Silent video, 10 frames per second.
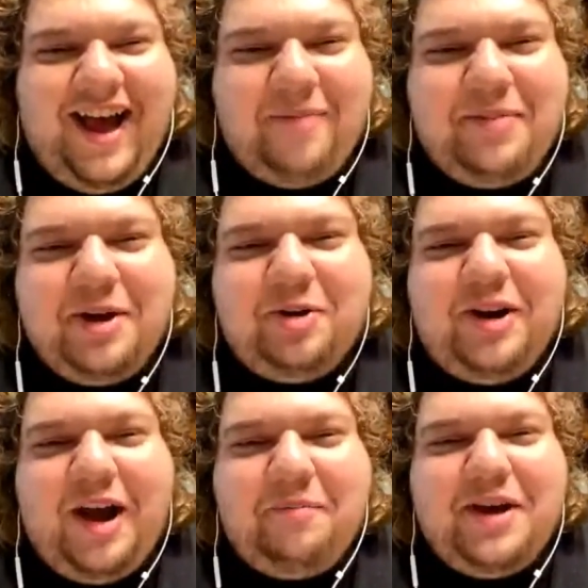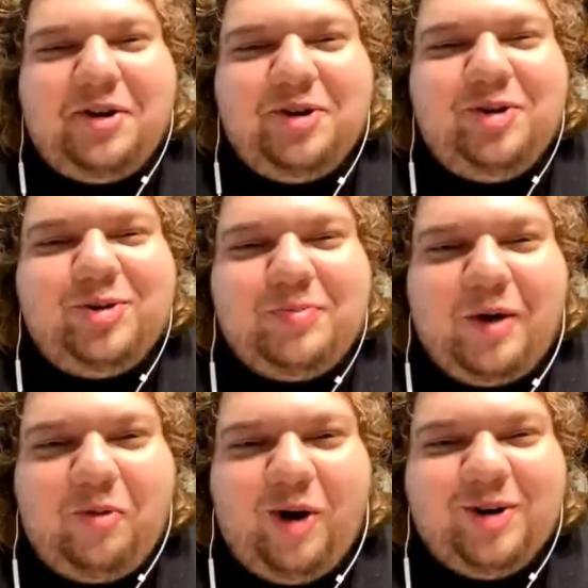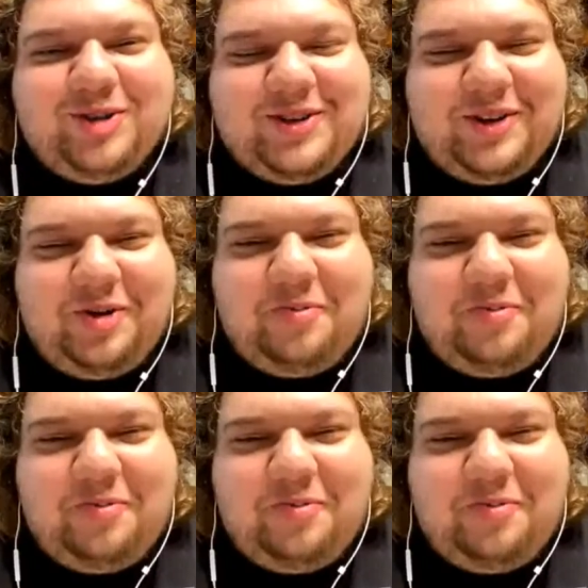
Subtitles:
I better use my words a little